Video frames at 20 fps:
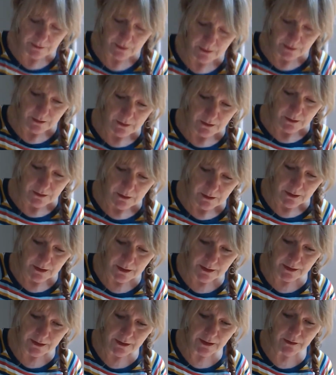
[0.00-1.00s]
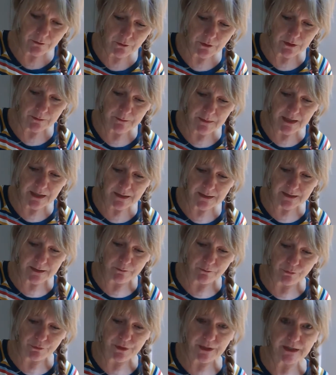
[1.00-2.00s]
And then I want to make
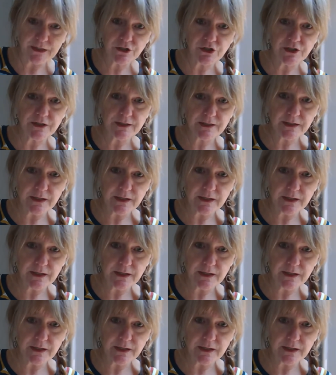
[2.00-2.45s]
some branches